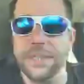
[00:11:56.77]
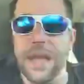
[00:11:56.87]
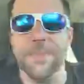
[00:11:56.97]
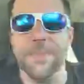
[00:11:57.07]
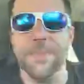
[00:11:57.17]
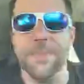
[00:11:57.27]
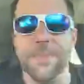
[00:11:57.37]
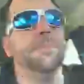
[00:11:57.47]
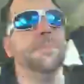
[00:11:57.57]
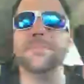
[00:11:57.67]
them.
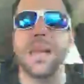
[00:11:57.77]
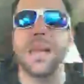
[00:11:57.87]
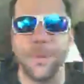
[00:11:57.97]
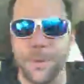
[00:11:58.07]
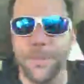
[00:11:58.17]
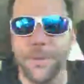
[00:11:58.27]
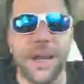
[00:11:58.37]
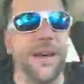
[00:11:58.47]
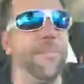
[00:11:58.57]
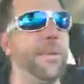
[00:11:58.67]
It's happened to me.
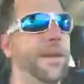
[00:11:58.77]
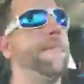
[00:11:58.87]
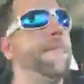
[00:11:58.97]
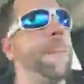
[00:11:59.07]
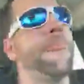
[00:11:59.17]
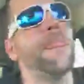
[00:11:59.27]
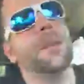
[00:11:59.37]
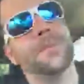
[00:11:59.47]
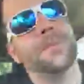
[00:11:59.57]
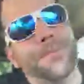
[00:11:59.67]

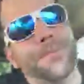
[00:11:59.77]
I'm